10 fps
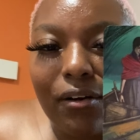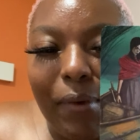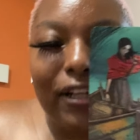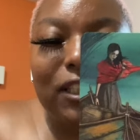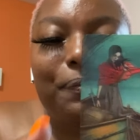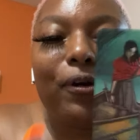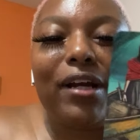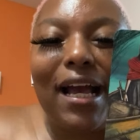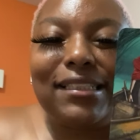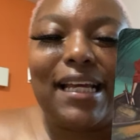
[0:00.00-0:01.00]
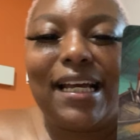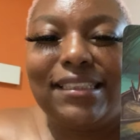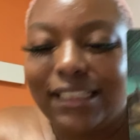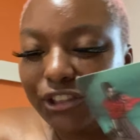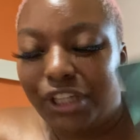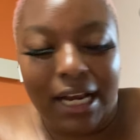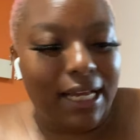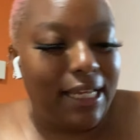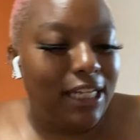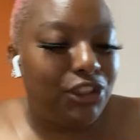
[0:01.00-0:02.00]
while your spirit guides and ancestors trying to
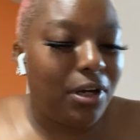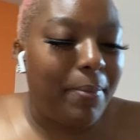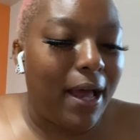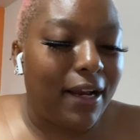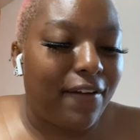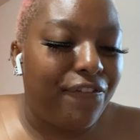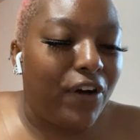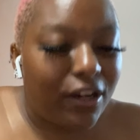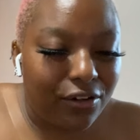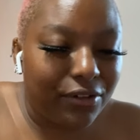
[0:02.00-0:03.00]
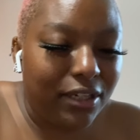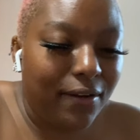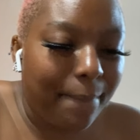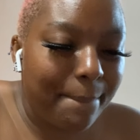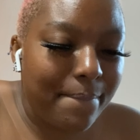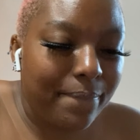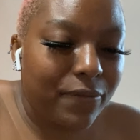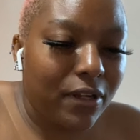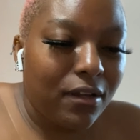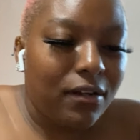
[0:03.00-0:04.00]
get you up out of the fuckery.
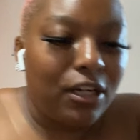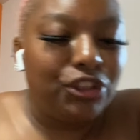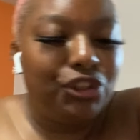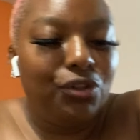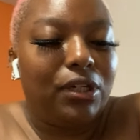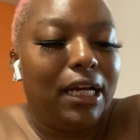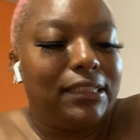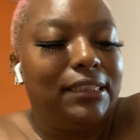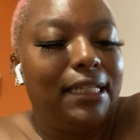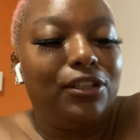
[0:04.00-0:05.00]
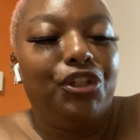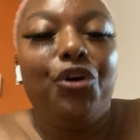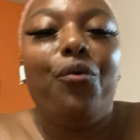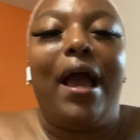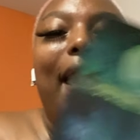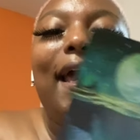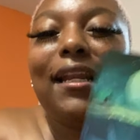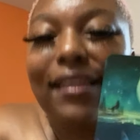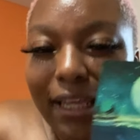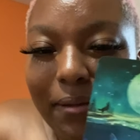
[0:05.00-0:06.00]
Oh cause you, cause you
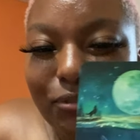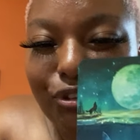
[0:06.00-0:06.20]
and them